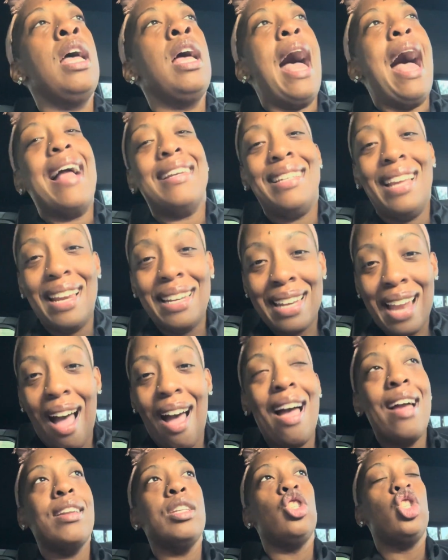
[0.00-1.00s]
I did
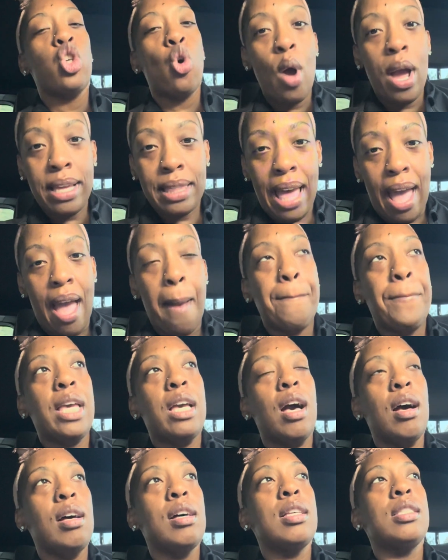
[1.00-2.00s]
not join that
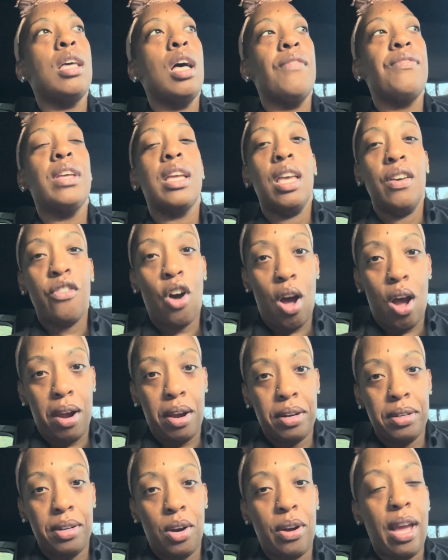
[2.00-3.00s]
because of the gift
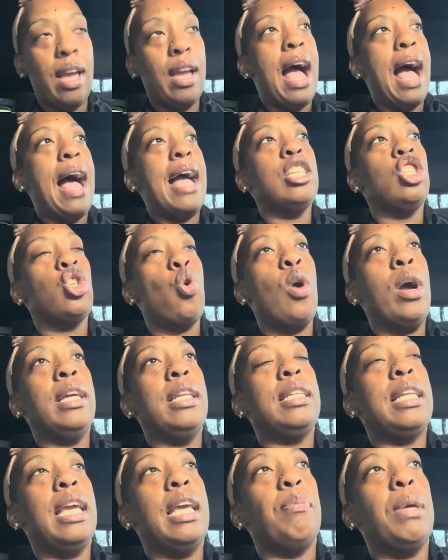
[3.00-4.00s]
card. Okay, I
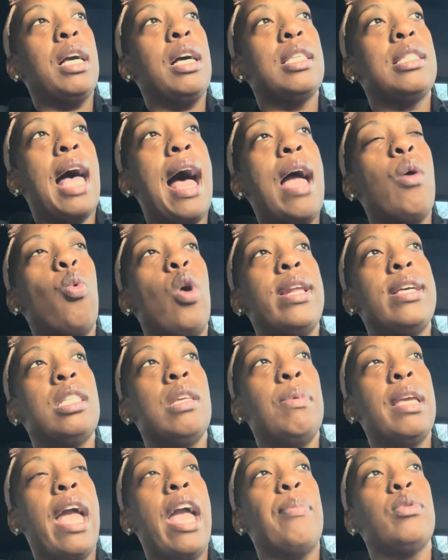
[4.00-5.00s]
joined it because I wanted to
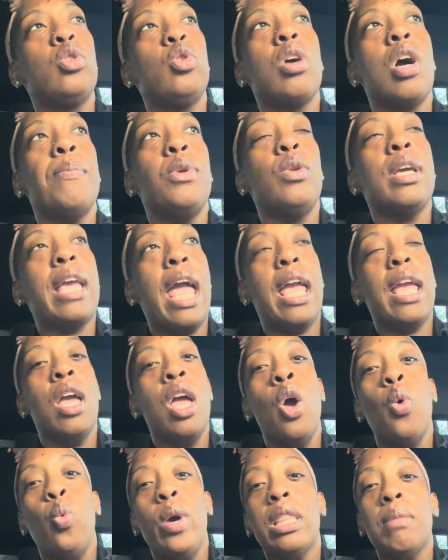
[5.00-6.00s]
be able to communicate
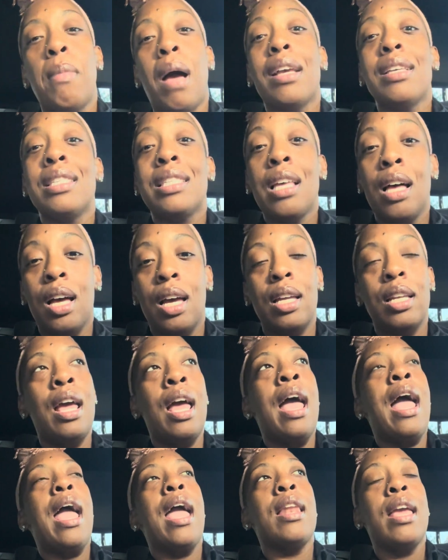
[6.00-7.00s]
with my son
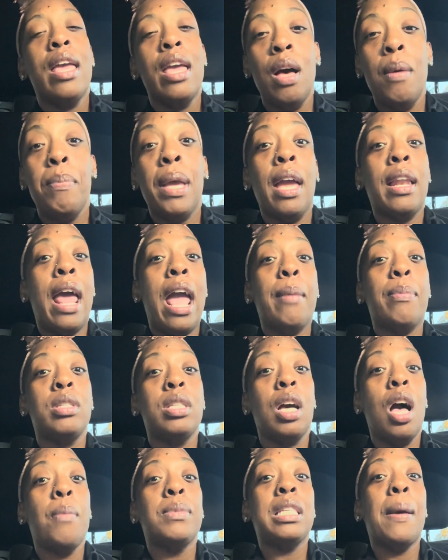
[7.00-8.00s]
and him being able
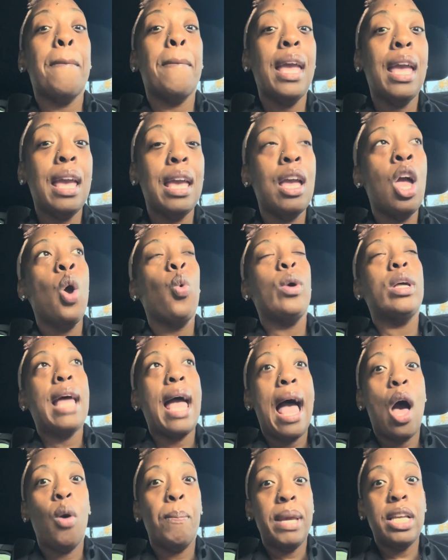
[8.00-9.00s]
to come to me
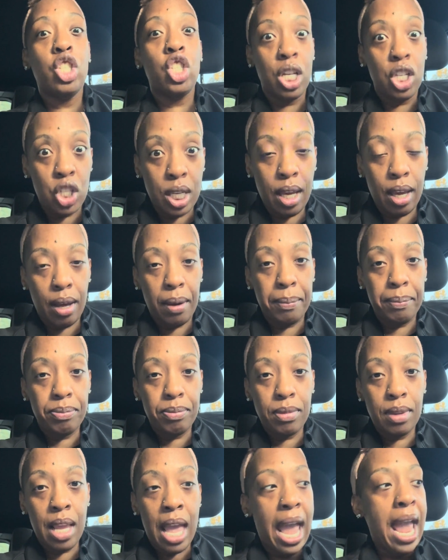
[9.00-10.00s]
without me judging him.
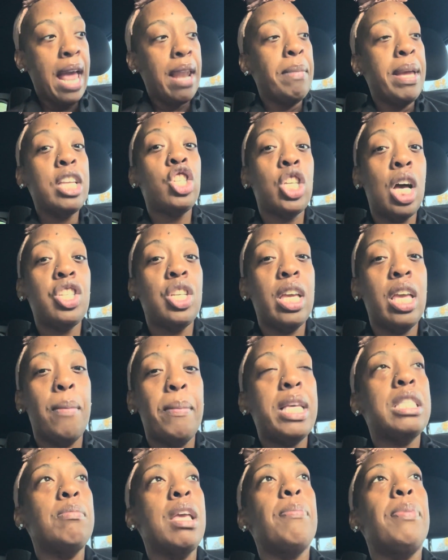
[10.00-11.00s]
And me judging him
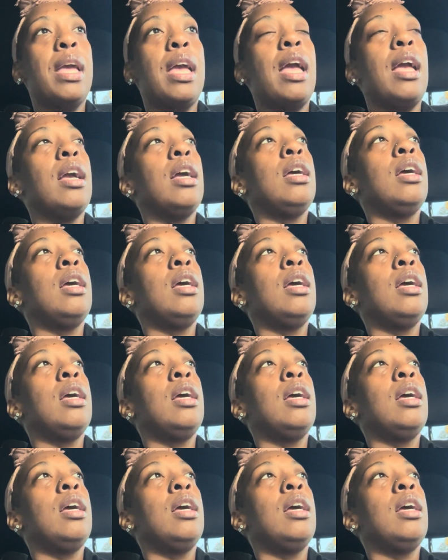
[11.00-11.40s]
is me being